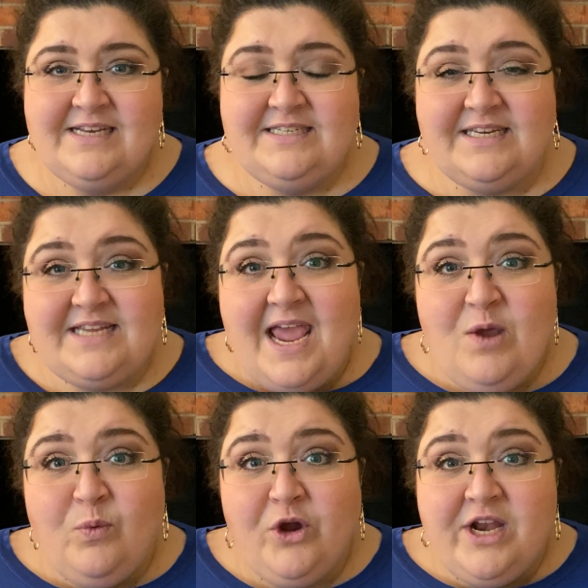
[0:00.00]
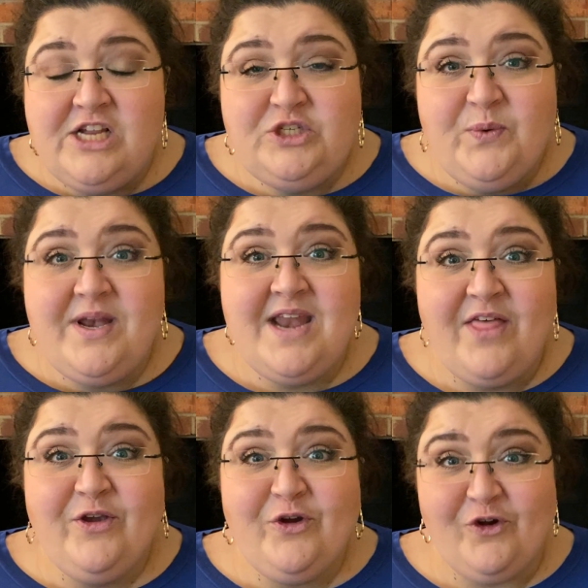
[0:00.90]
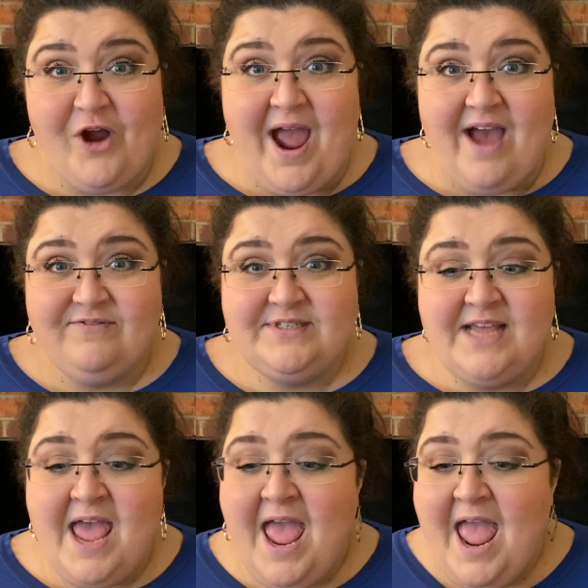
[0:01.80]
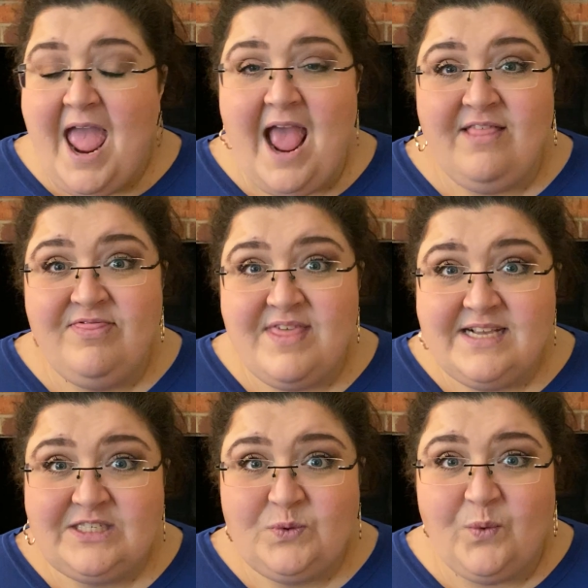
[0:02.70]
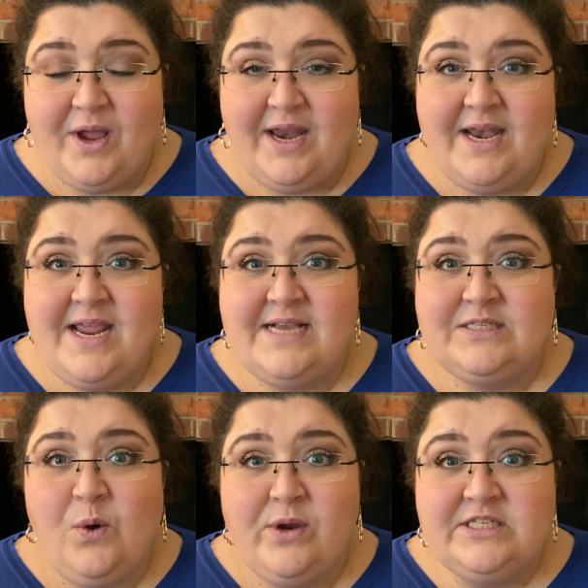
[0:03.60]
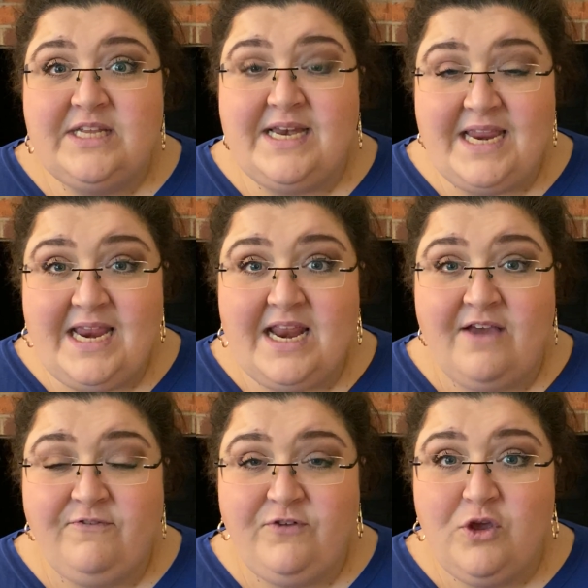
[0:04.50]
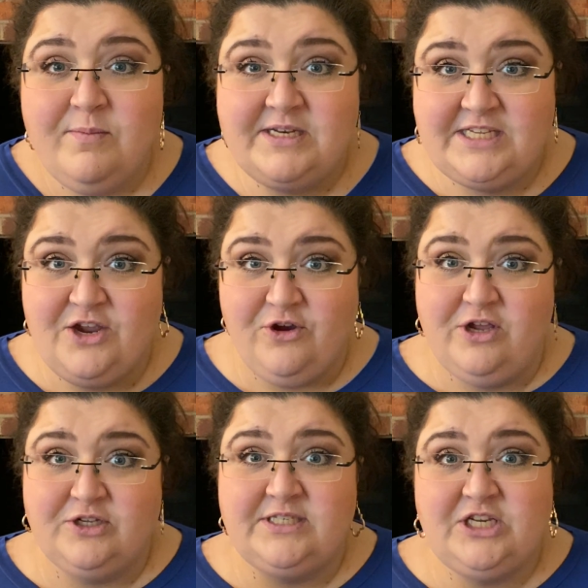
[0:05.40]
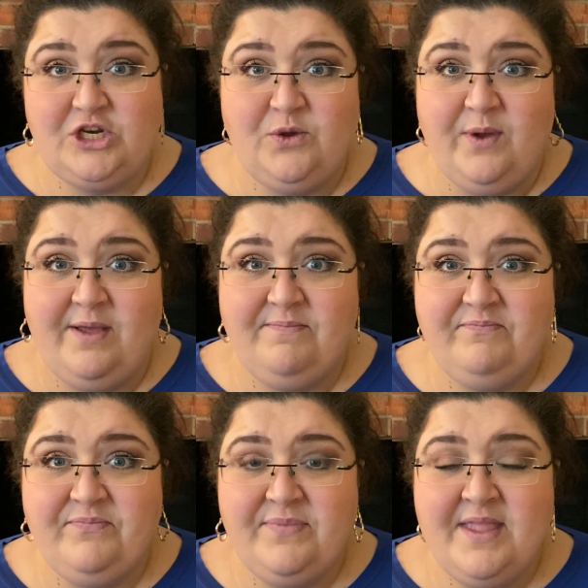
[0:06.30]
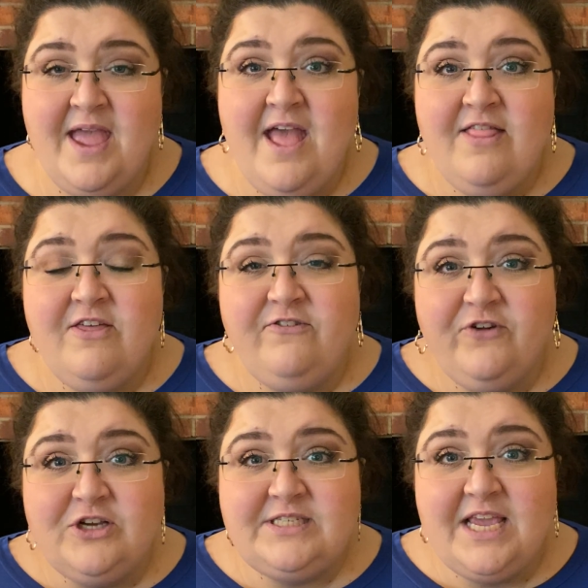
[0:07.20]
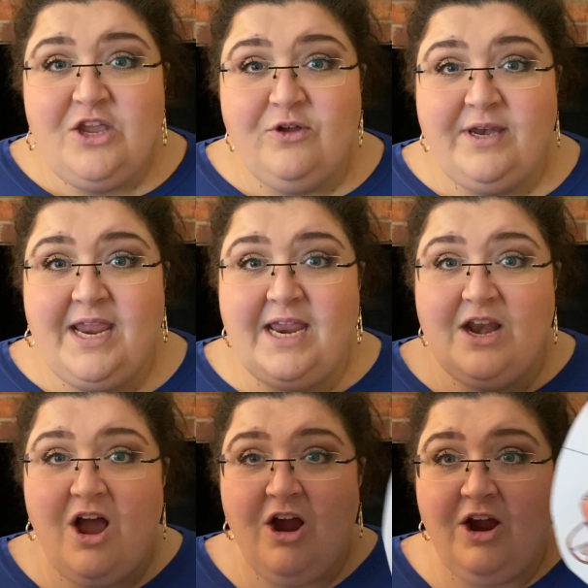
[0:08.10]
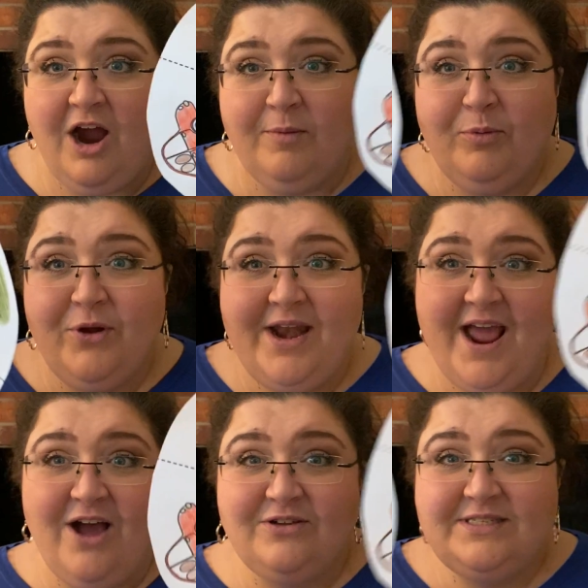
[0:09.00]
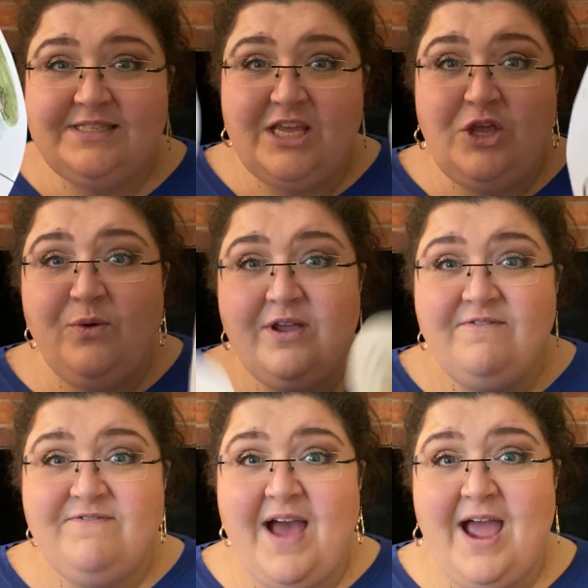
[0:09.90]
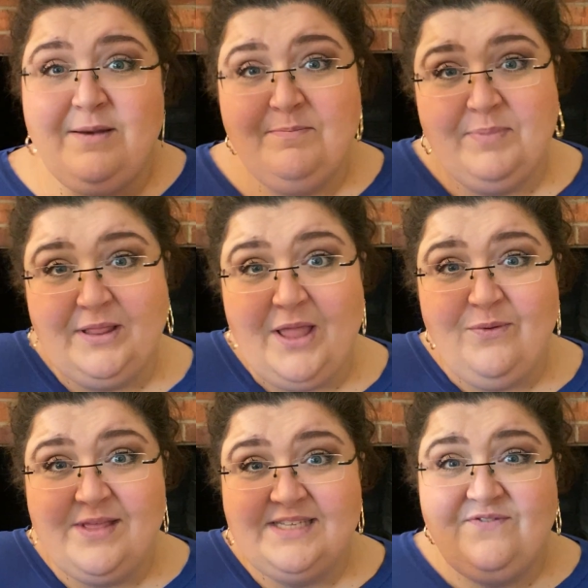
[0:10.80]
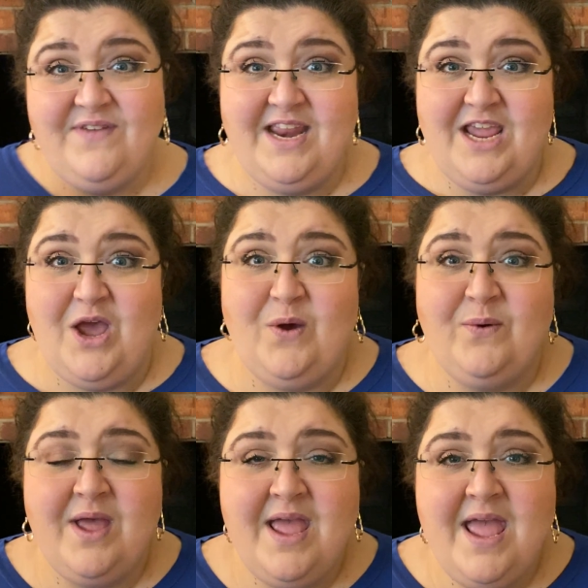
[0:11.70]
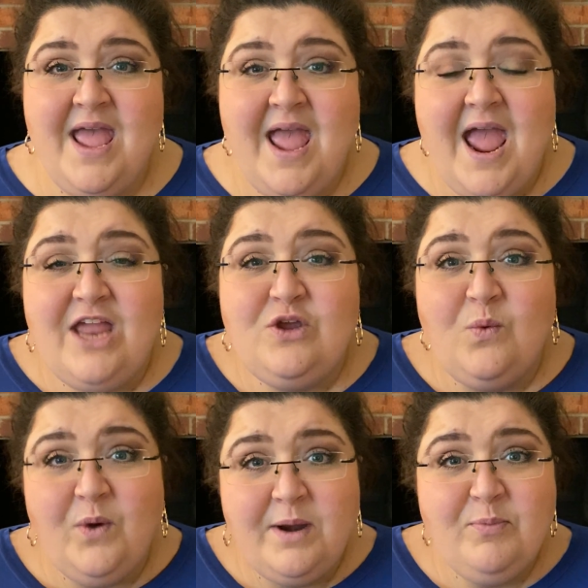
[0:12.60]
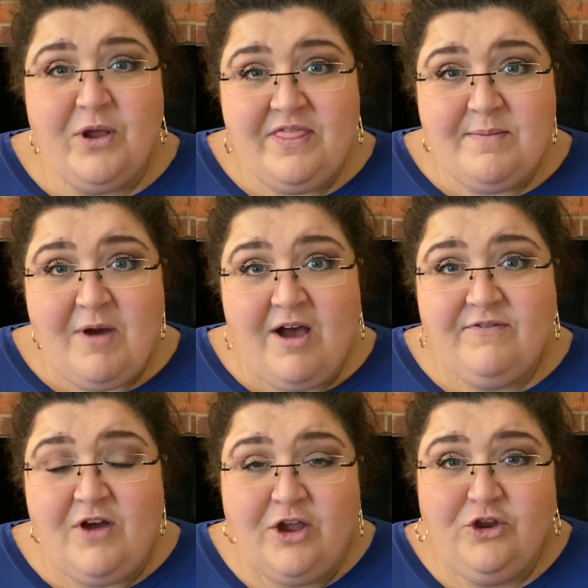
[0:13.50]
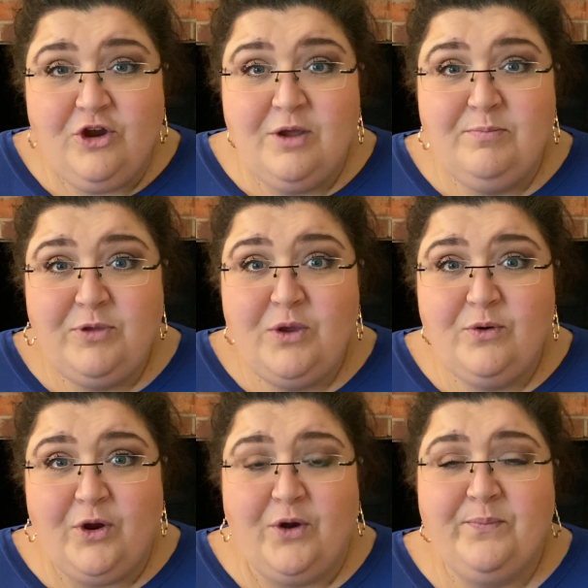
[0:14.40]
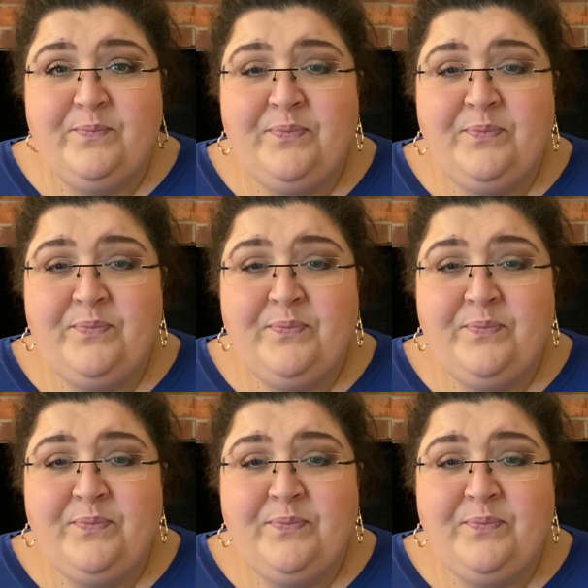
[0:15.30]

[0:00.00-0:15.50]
Today we're going to do another craft, and this one is going to need a few materials to do it. The first thing you'll need are our printouts that you can find below this video, and you'll want to print them off on your computer.